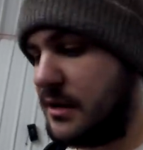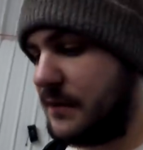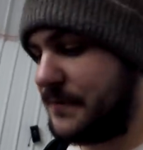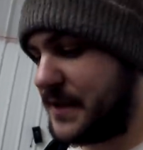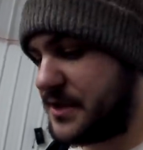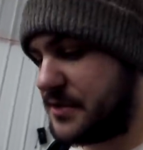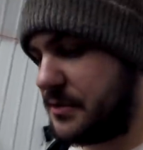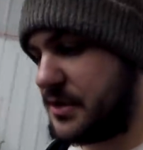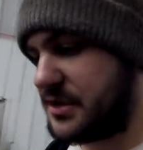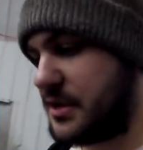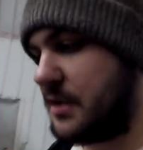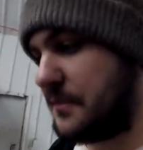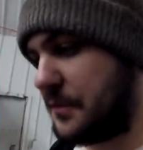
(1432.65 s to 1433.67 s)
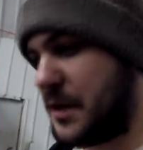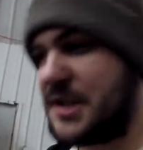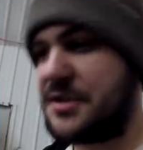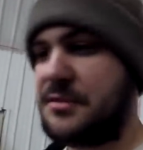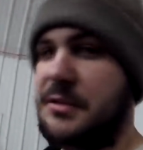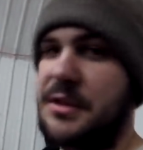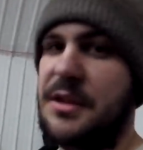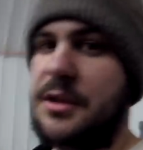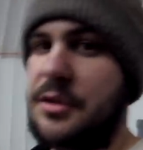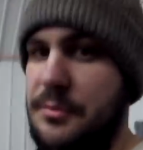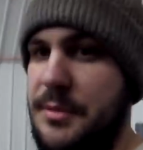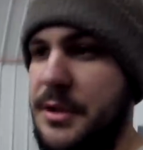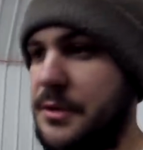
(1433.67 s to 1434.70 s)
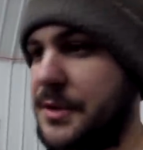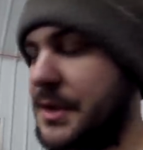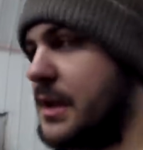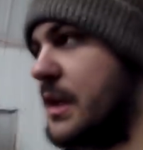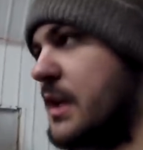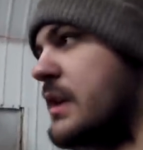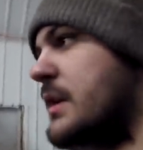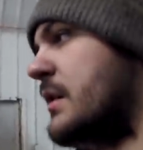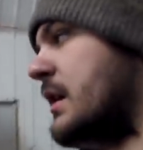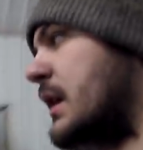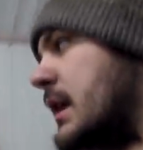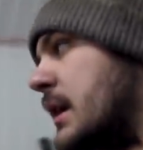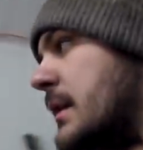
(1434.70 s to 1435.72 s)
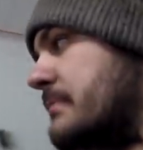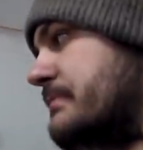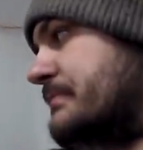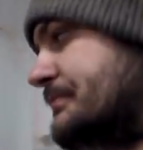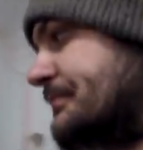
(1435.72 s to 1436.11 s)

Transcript: or if I just want to start fresh with a new build. Um,